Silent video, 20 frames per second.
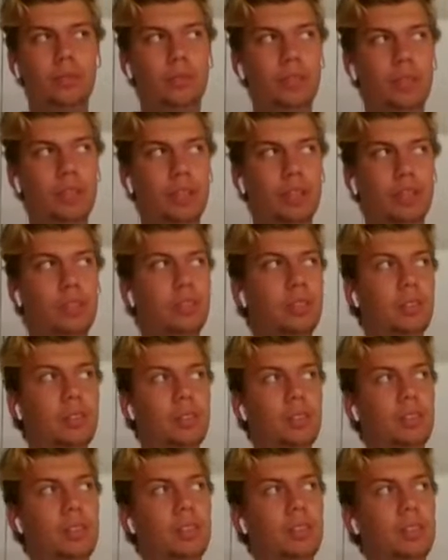
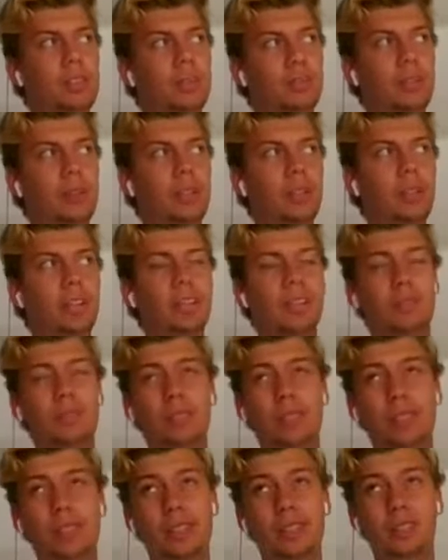because Mondays
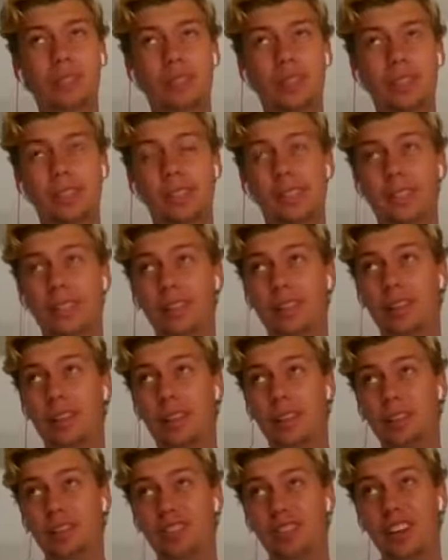we usually eat dinner
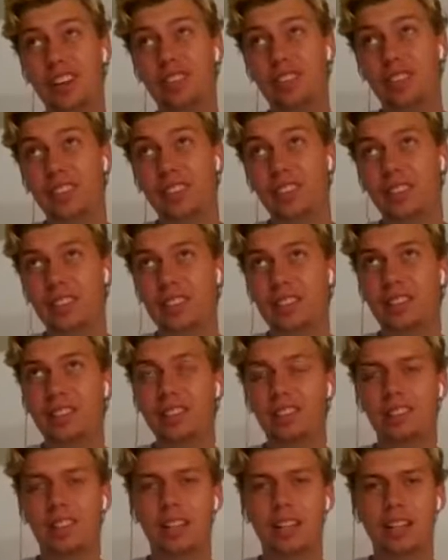like 5:30,
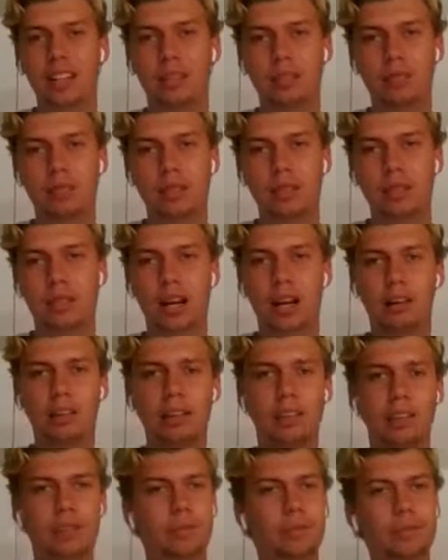so that gives me an
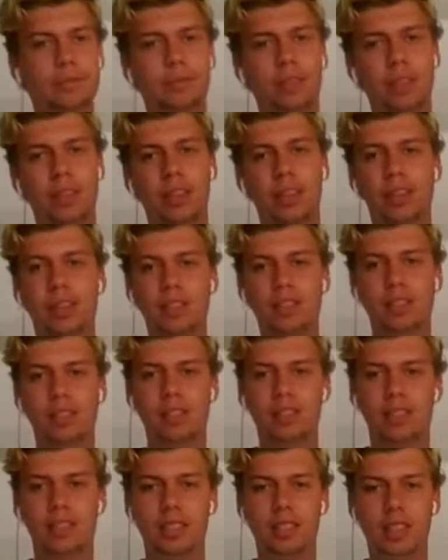hour
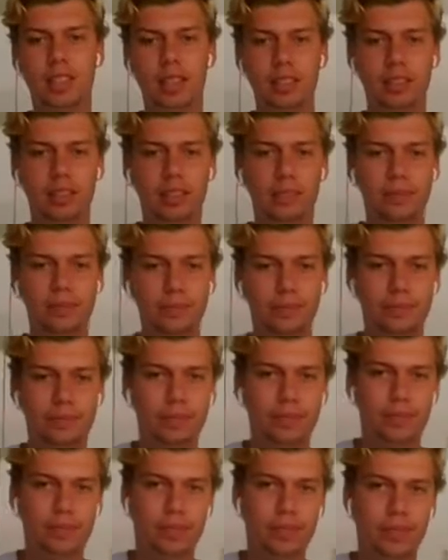just to talk,
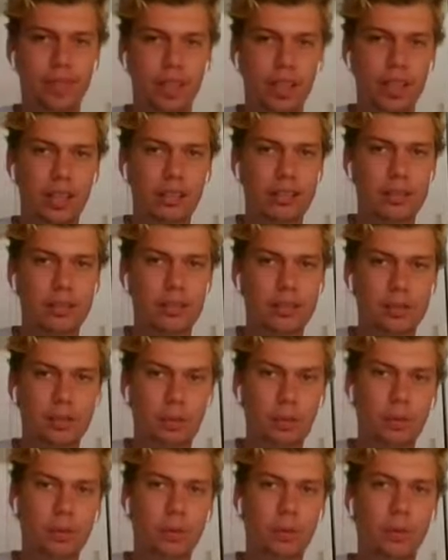just to
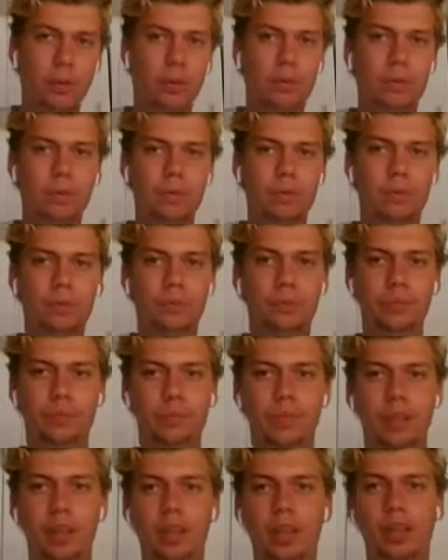be cool,
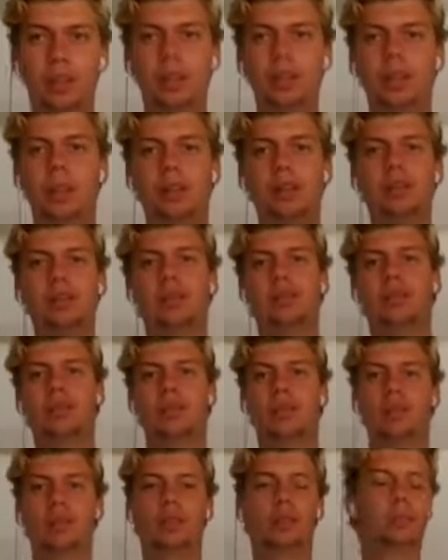you know.
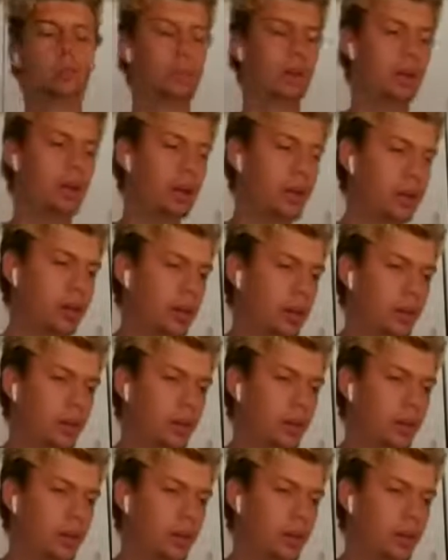But